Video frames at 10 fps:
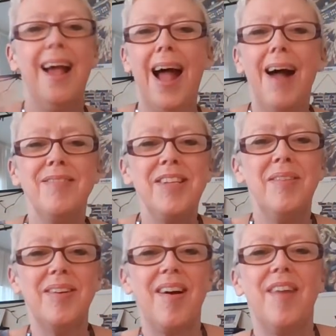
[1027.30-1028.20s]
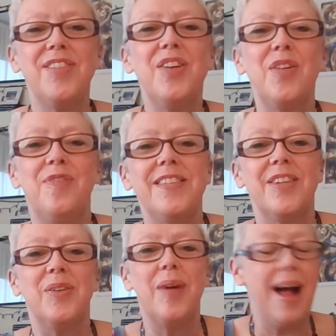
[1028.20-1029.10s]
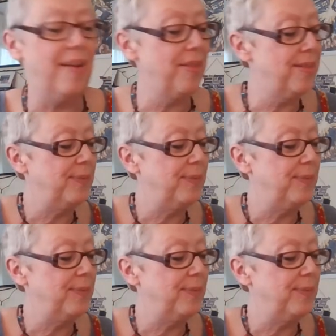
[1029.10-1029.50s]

How do you look after your physical health?